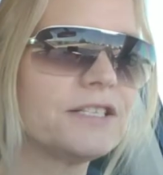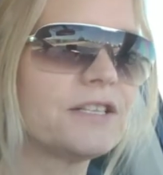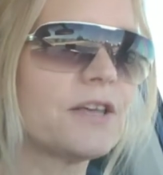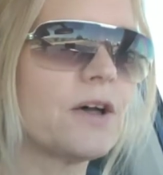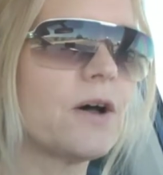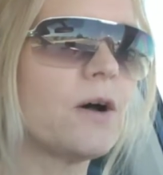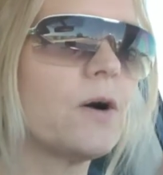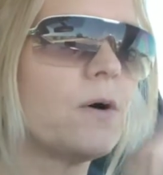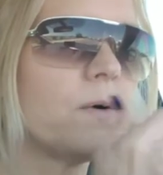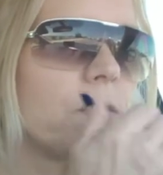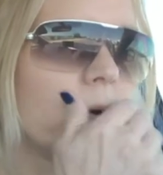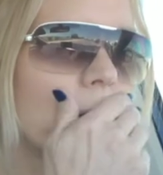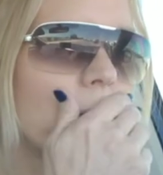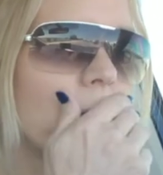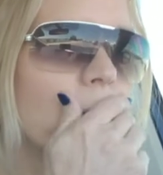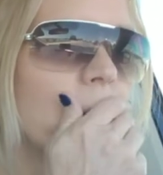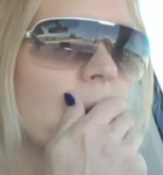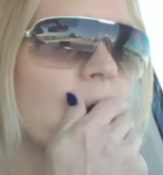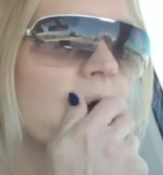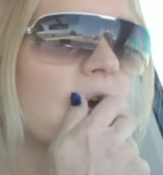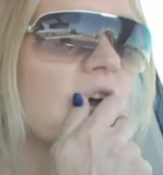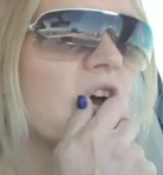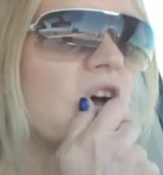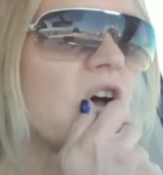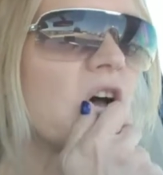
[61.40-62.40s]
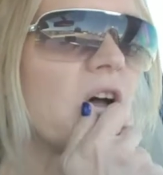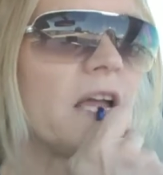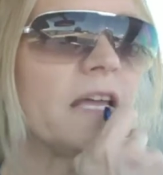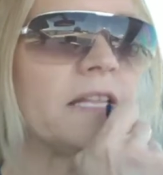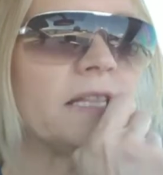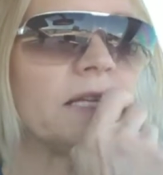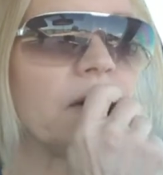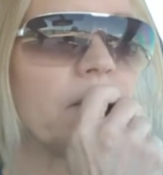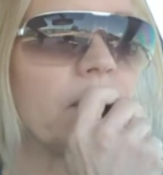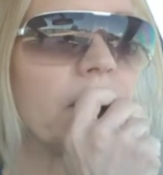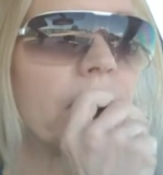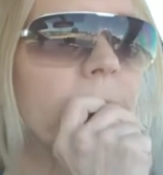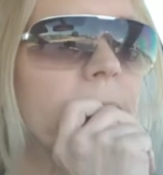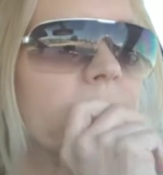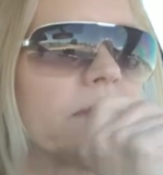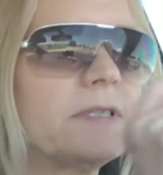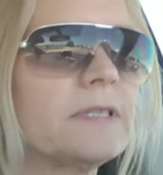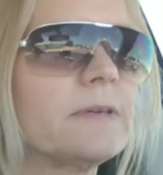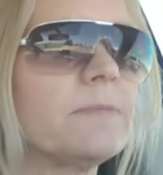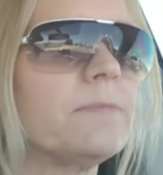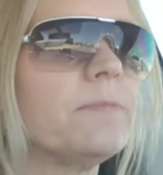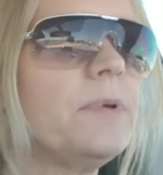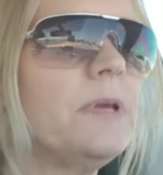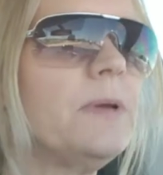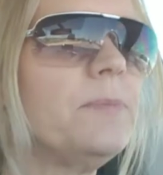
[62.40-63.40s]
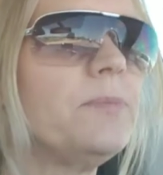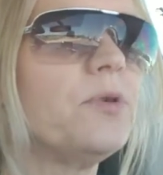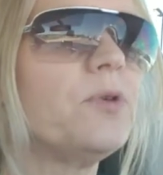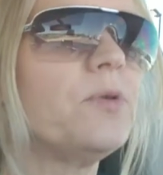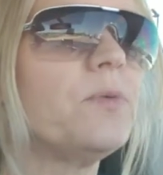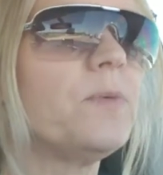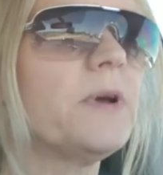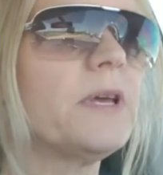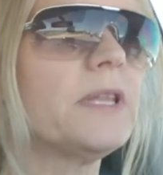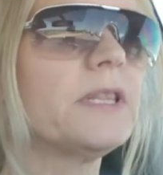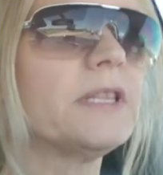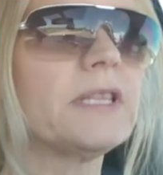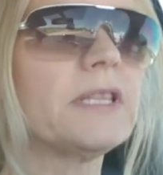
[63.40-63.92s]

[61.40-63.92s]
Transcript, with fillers: so uh, and there were some people with